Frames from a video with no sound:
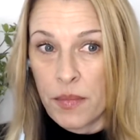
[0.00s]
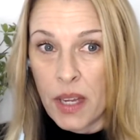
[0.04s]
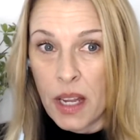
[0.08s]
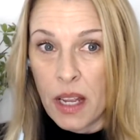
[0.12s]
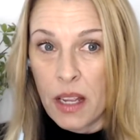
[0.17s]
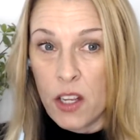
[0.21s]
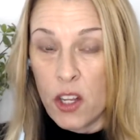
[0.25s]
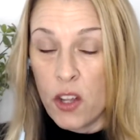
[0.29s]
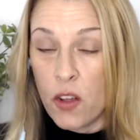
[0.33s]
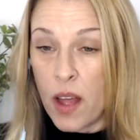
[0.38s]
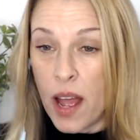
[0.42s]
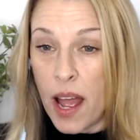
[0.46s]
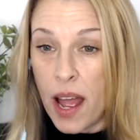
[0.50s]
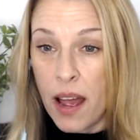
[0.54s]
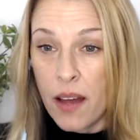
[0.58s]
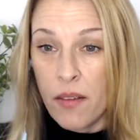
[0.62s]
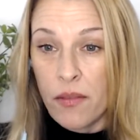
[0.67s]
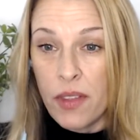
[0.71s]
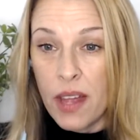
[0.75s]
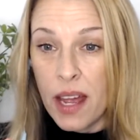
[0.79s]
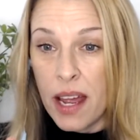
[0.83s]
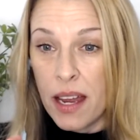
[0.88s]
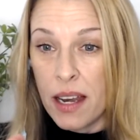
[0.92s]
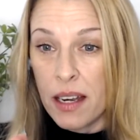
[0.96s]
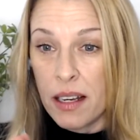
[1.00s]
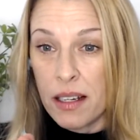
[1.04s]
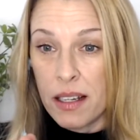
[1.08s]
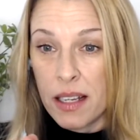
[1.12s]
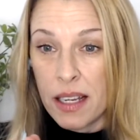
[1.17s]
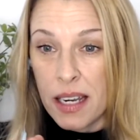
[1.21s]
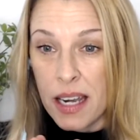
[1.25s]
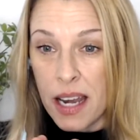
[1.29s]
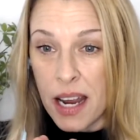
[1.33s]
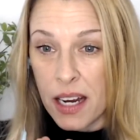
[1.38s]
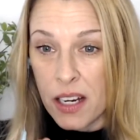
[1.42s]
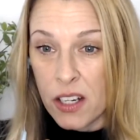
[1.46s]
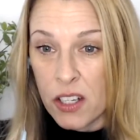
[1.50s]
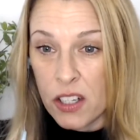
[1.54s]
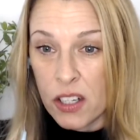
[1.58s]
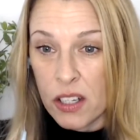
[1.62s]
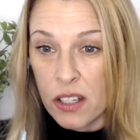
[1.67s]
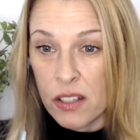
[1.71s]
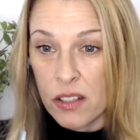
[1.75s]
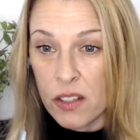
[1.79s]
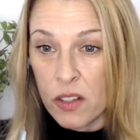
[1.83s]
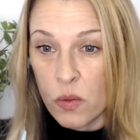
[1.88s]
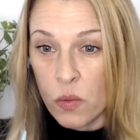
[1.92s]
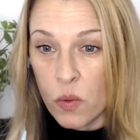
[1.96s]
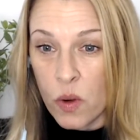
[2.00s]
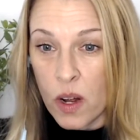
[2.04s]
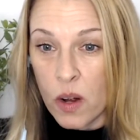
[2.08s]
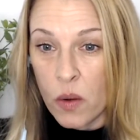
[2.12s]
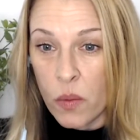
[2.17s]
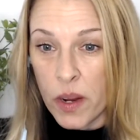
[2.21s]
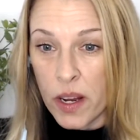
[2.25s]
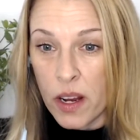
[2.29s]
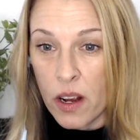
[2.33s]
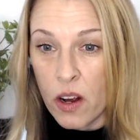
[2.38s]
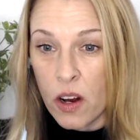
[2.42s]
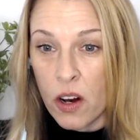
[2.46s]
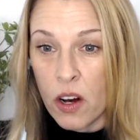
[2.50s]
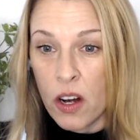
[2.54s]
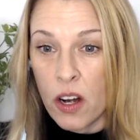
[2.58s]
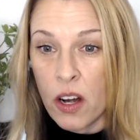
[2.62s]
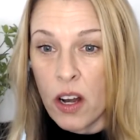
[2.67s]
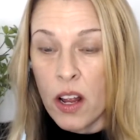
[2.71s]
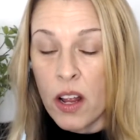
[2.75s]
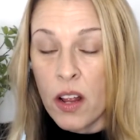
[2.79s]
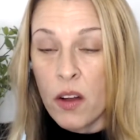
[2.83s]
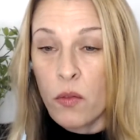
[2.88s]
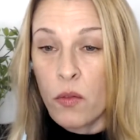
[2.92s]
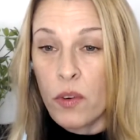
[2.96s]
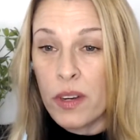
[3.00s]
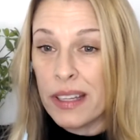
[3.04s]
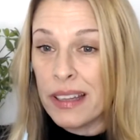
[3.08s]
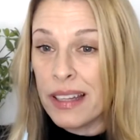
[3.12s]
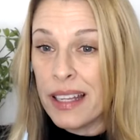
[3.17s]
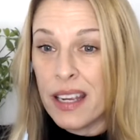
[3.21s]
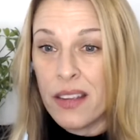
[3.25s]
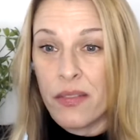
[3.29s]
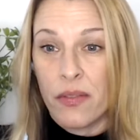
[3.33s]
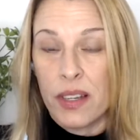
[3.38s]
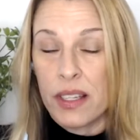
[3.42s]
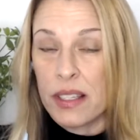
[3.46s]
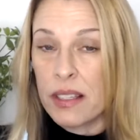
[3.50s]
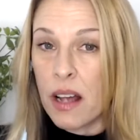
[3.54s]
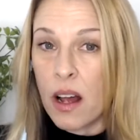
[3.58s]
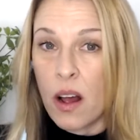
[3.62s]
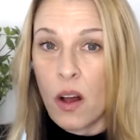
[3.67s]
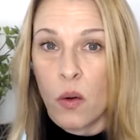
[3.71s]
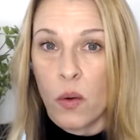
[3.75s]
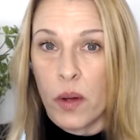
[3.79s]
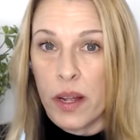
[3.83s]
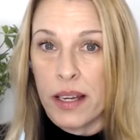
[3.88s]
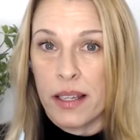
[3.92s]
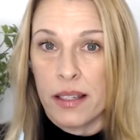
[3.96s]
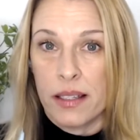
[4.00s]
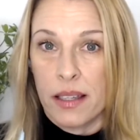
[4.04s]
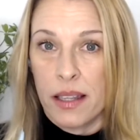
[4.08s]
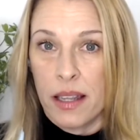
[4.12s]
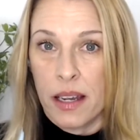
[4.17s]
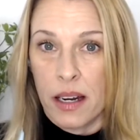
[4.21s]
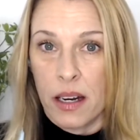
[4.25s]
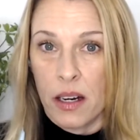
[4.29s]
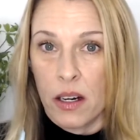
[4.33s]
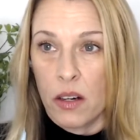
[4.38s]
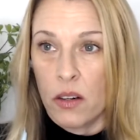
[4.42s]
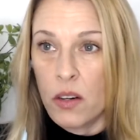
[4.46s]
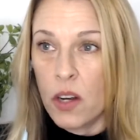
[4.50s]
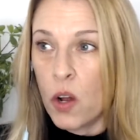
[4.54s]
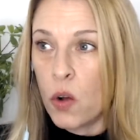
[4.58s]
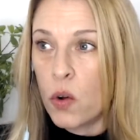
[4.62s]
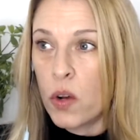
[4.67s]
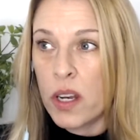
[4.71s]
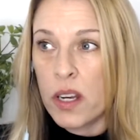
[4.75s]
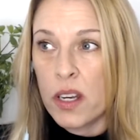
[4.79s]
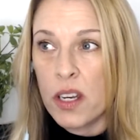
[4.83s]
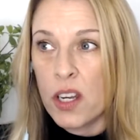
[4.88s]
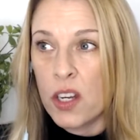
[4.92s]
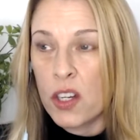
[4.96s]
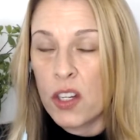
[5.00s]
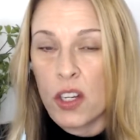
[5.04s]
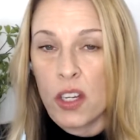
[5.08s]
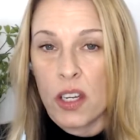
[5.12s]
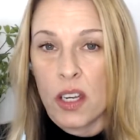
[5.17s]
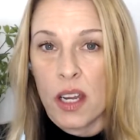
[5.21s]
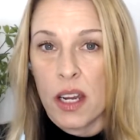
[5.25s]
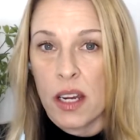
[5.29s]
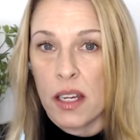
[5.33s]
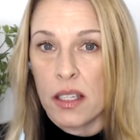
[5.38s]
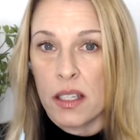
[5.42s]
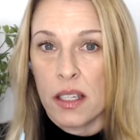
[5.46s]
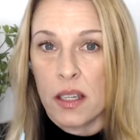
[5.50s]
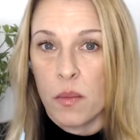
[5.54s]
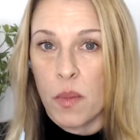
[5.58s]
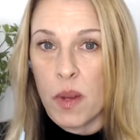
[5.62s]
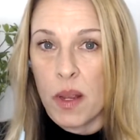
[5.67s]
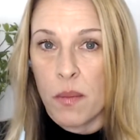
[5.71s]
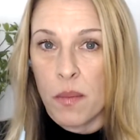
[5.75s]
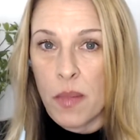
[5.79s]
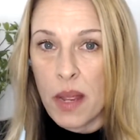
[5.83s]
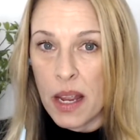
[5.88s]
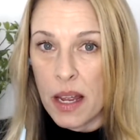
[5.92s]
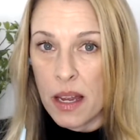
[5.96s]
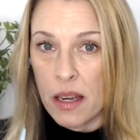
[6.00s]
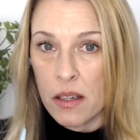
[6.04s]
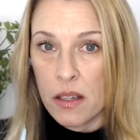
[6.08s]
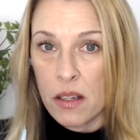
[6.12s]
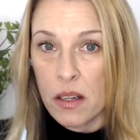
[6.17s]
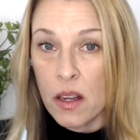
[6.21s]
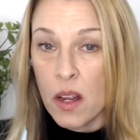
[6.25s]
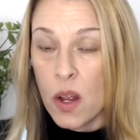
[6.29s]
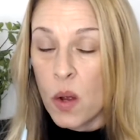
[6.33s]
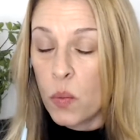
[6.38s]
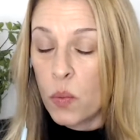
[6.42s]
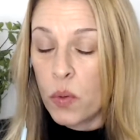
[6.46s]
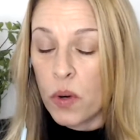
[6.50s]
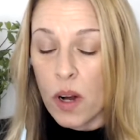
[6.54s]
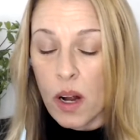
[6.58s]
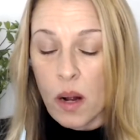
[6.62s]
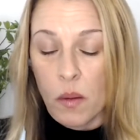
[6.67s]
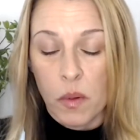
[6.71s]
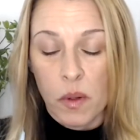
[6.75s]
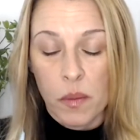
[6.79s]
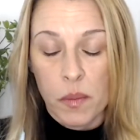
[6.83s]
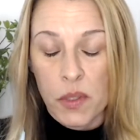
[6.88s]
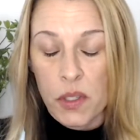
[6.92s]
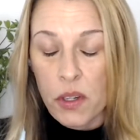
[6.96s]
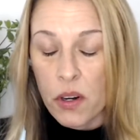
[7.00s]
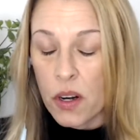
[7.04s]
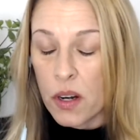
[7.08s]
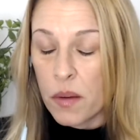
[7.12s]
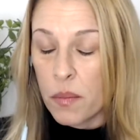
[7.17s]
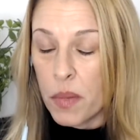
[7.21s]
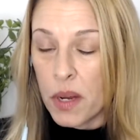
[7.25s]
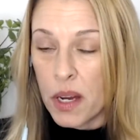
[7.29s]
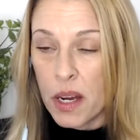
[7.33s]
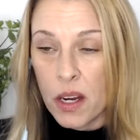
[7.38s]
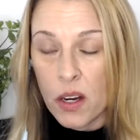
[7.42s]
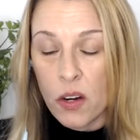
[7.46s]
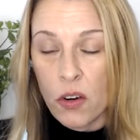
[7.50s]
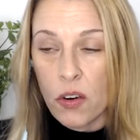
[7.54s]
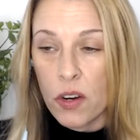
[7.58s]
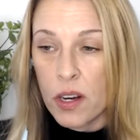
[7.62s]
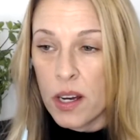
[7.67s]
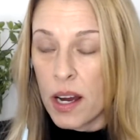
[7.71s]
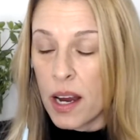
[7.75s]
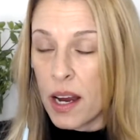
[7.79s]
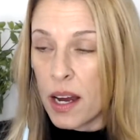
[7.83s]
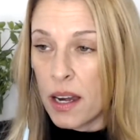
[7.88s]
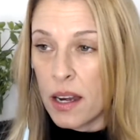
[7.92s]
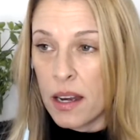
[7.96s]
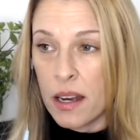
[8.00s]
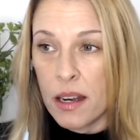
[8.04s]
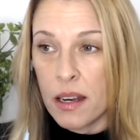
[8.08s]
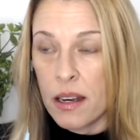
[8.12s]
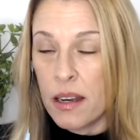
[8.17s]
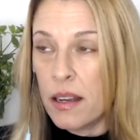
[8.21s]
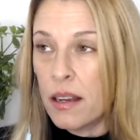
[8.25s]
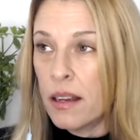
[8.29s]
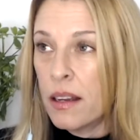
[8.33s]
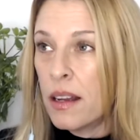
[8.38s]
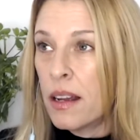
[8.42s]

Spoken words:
You have that connection to what we are. Relief is always there. No condition needs to be met. Problems aren't being created.